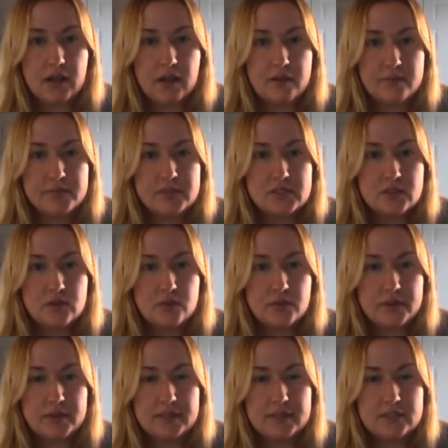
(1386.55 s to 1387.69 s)
I'm still
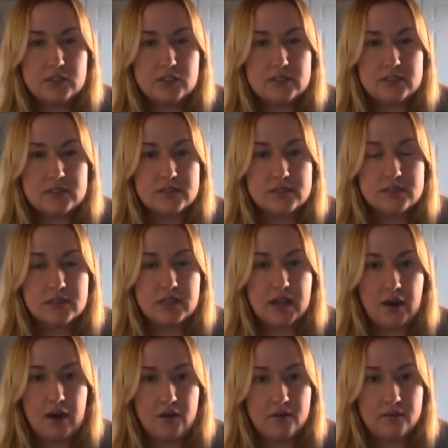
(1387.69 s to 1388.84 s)
really just
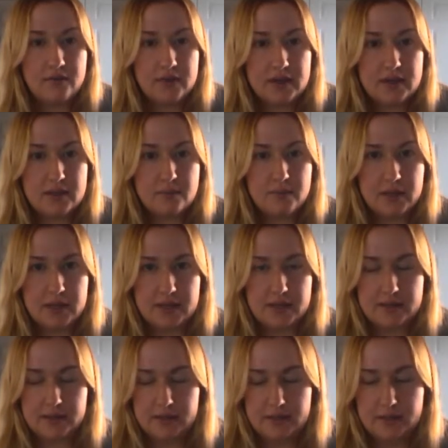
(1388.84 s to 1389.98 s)
out of it, but